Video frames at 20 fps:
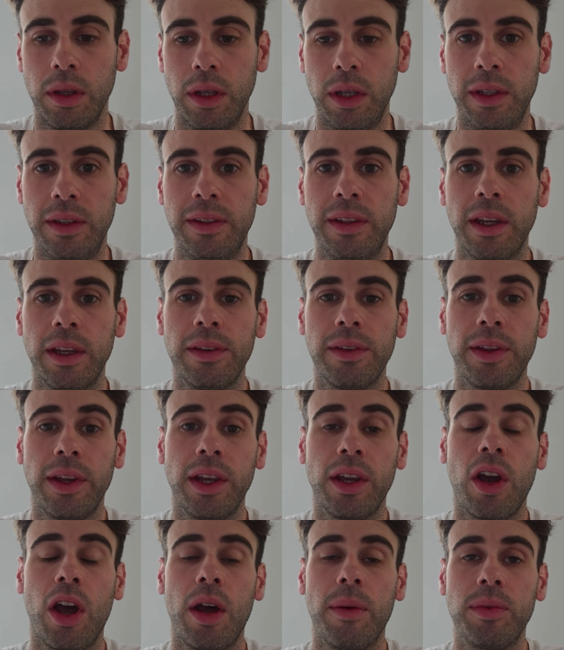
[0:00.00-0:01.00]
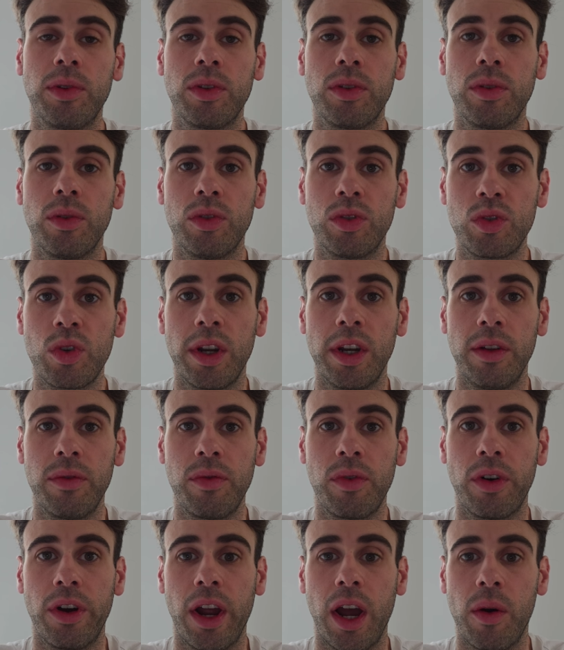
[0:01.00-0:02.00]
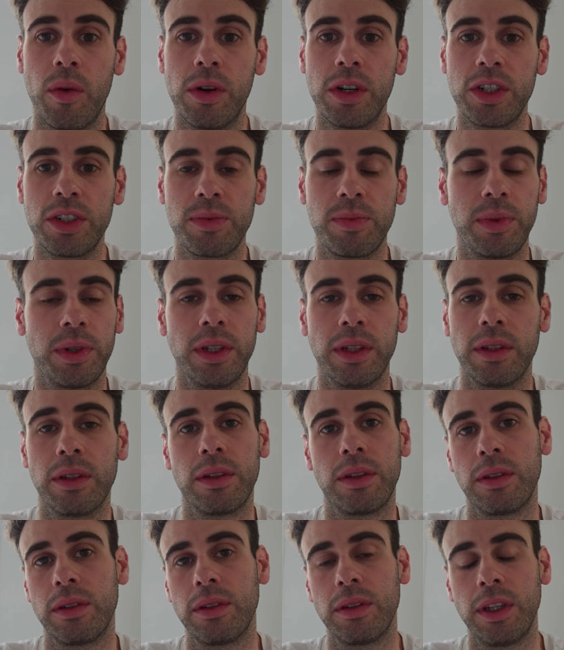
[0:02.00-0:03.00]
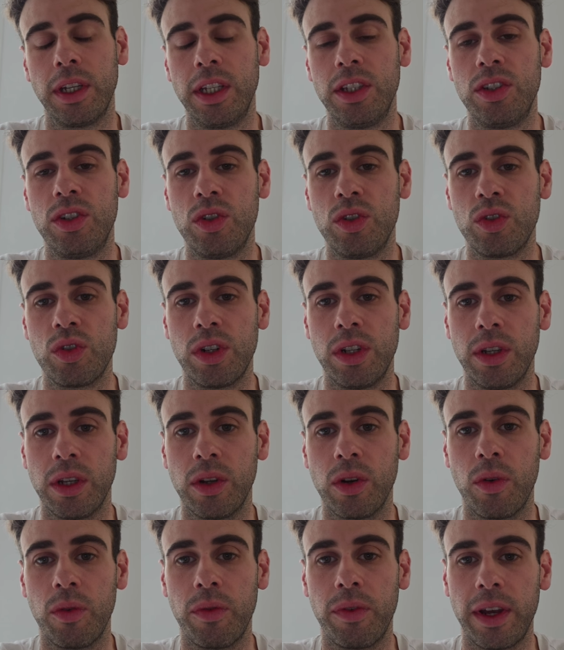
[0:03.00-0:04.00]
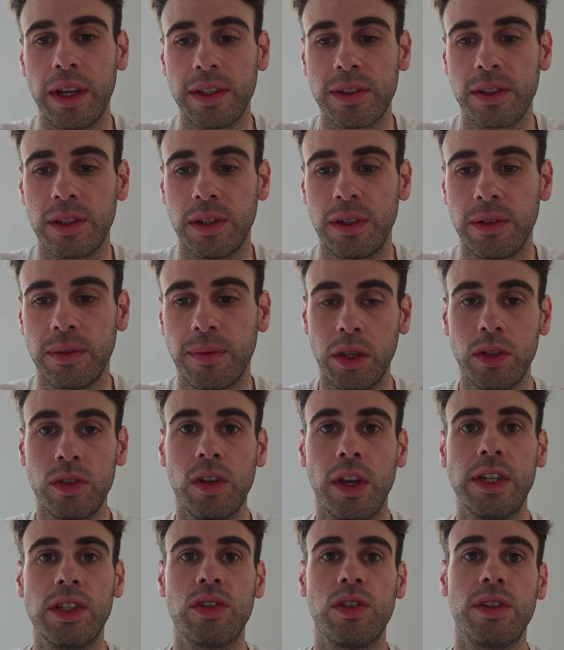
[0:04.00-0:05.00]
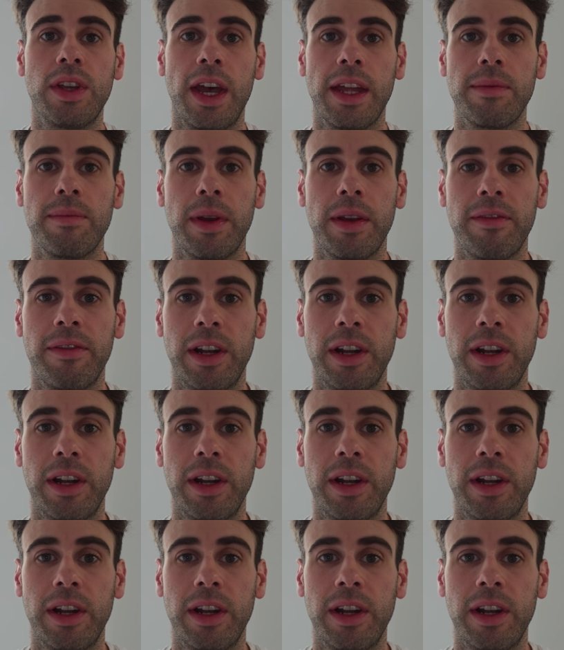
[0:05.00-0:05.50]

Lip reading: It can take up to 24 hours, but it usually go faster. So I just had my